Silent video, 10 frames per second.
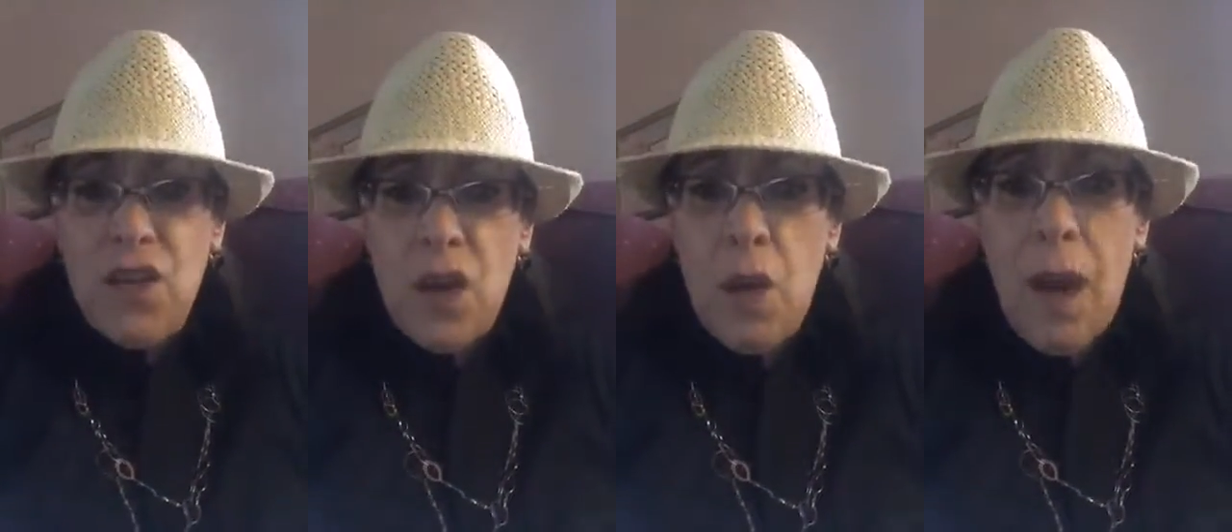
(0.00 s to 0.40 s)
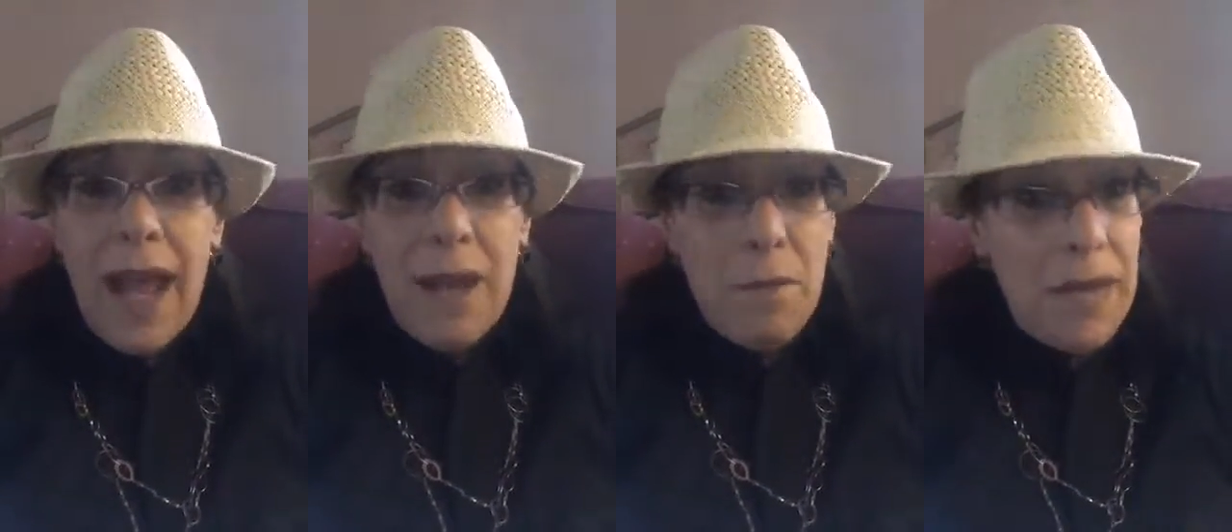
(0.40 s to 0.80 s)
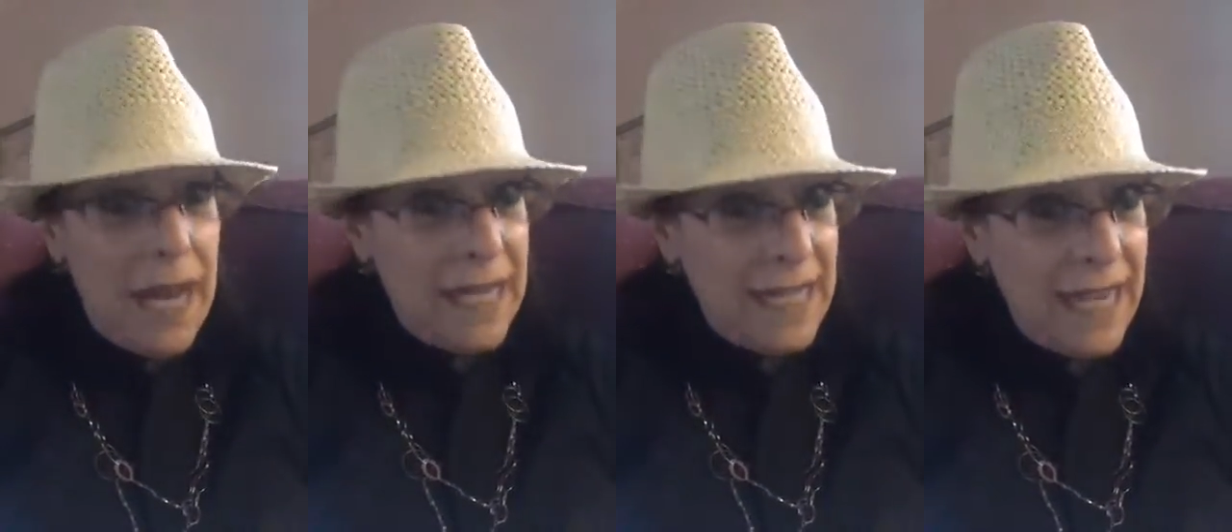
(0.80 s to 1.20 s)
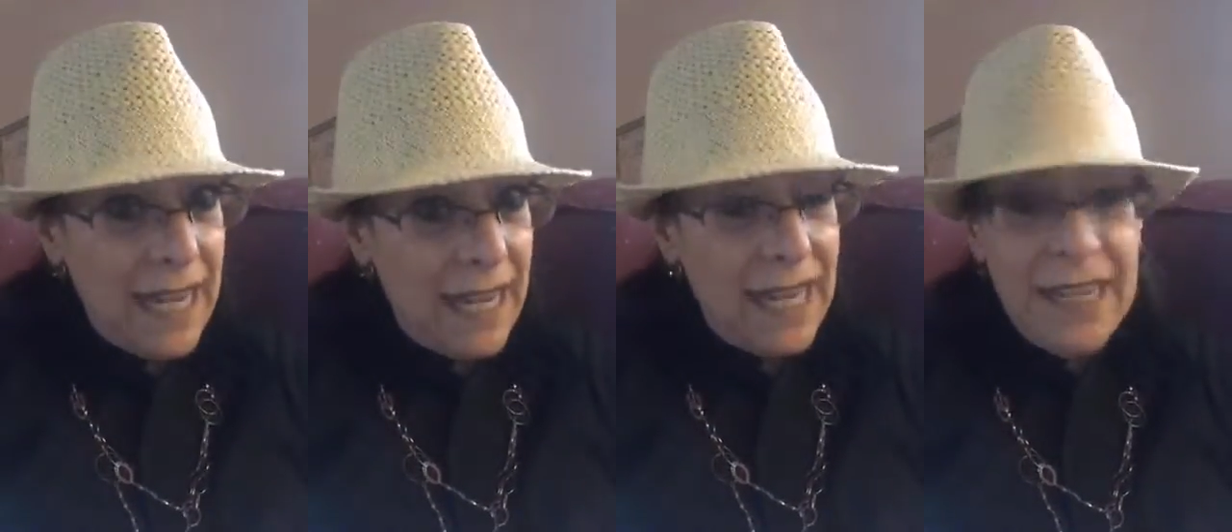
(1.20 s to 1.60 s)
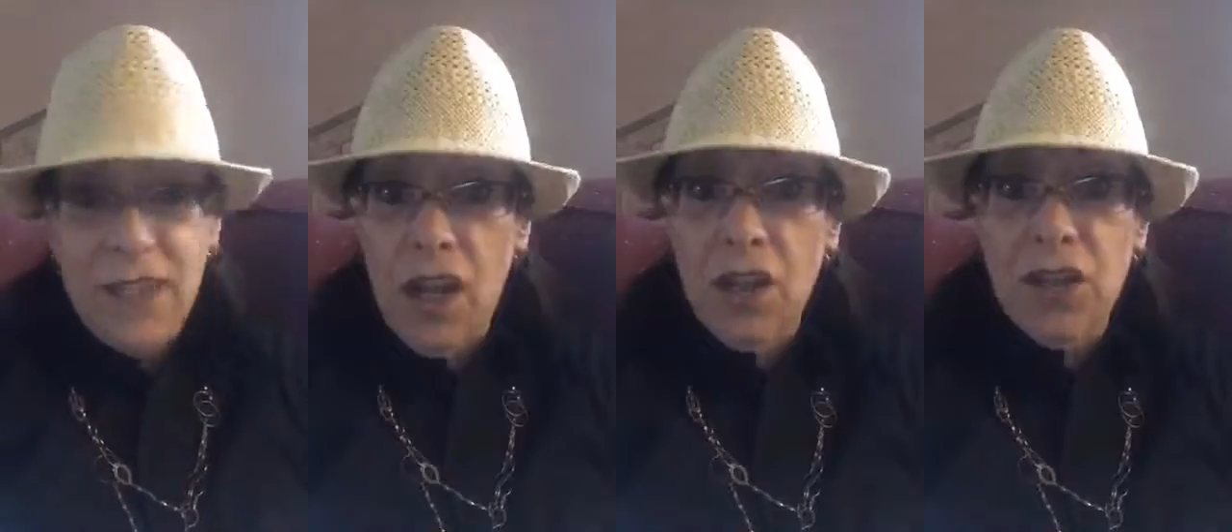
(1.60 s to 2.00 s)
But I did
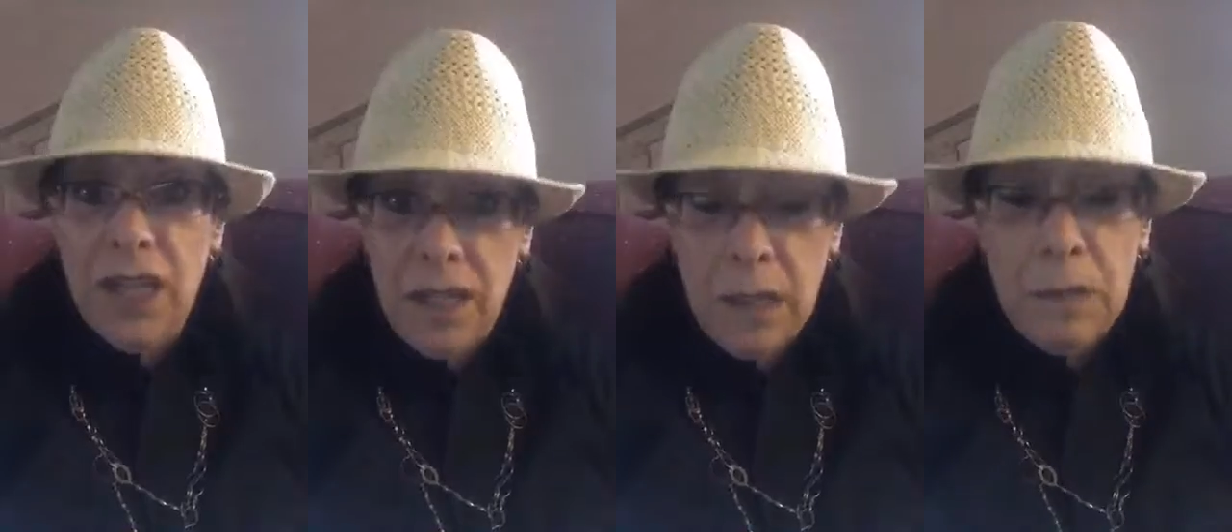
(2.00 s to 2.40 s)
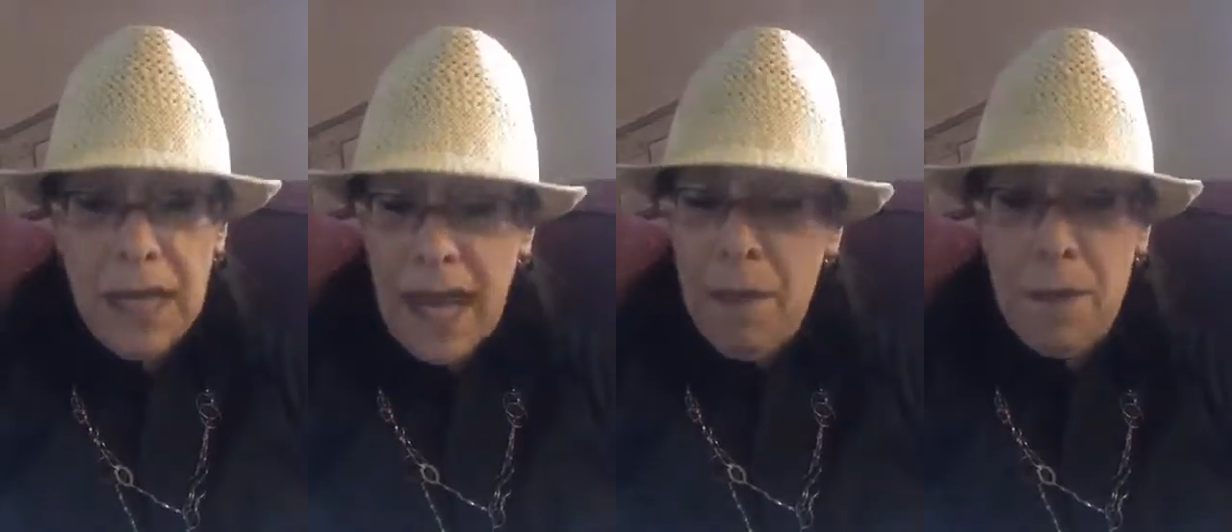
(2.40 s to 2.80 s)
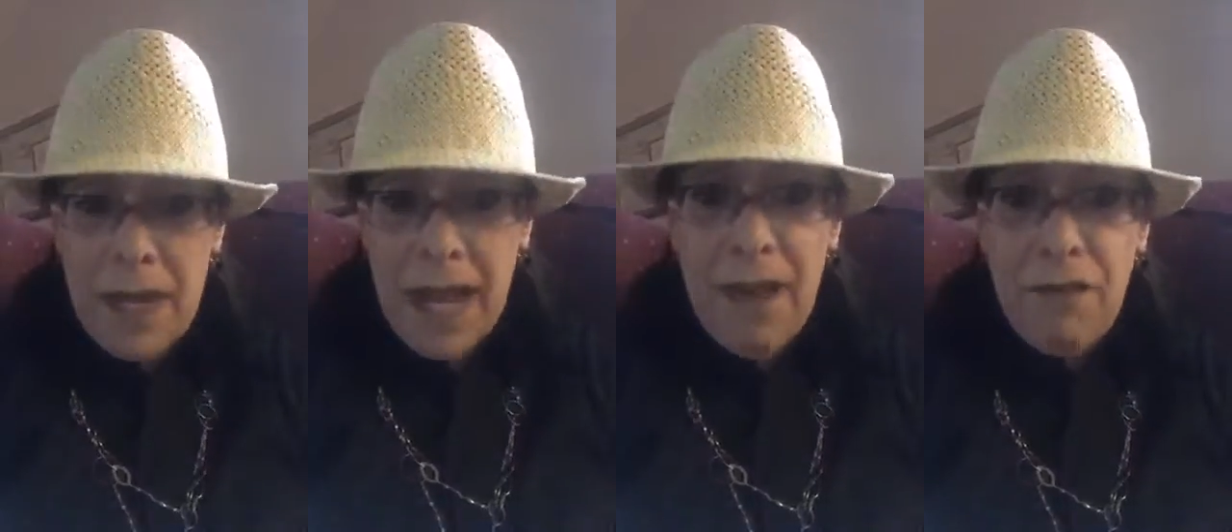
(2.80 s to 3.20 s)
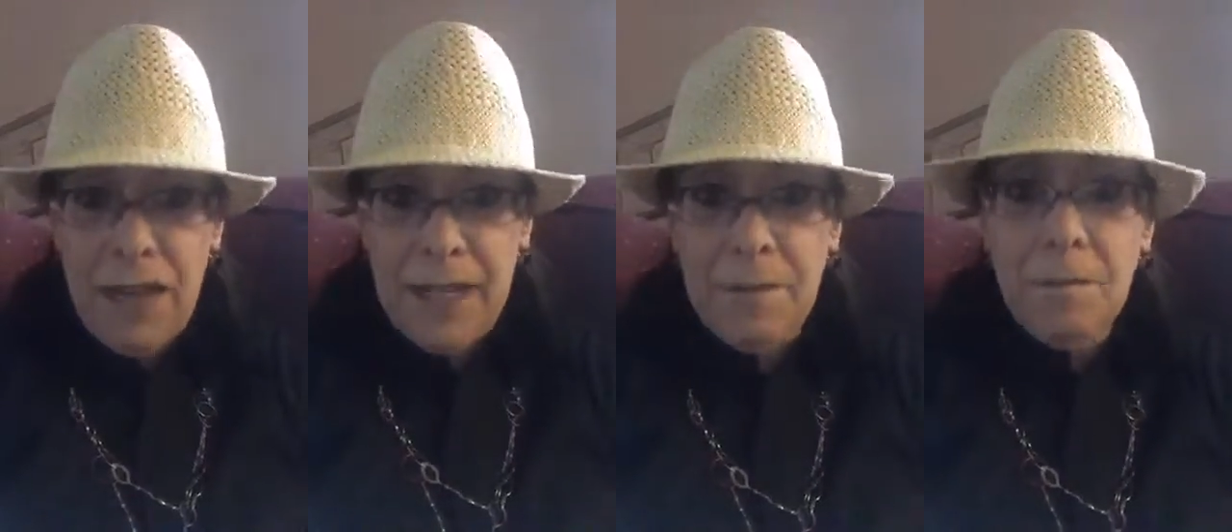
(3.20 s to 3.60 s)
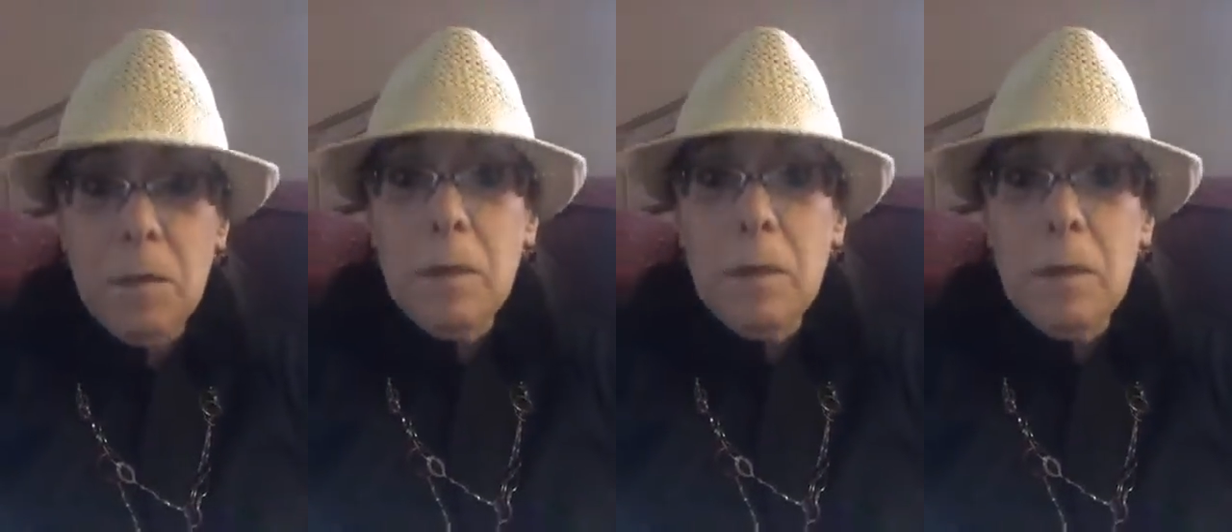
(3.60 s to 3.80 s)
indulge in a little bit of caffeine.